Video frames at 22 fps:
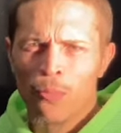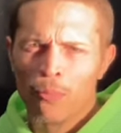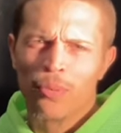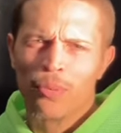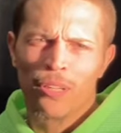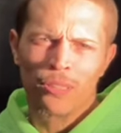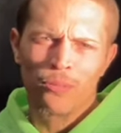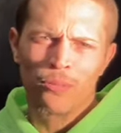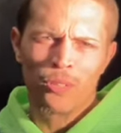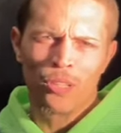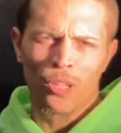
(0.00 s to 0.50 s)

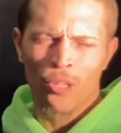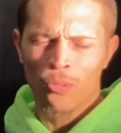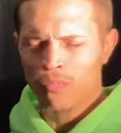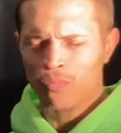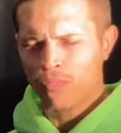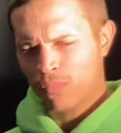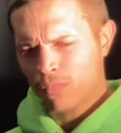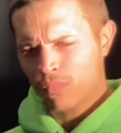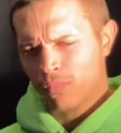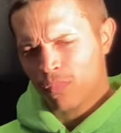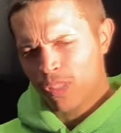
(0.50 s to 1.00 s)
But
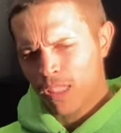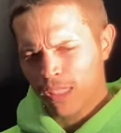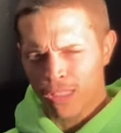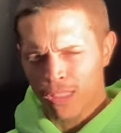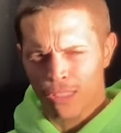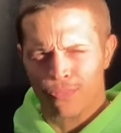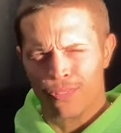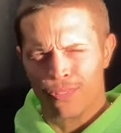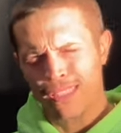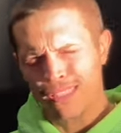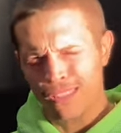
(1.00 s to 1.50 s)

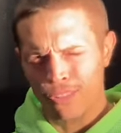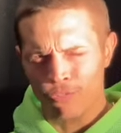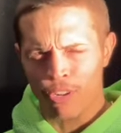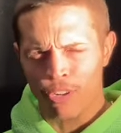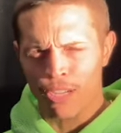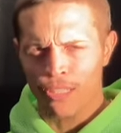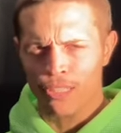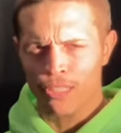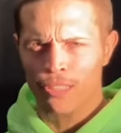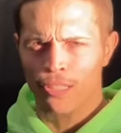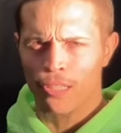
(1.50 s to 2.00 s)
decent
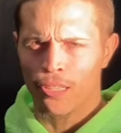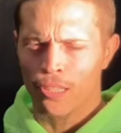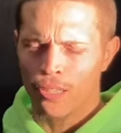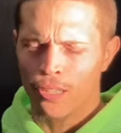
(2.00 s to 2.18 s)
record.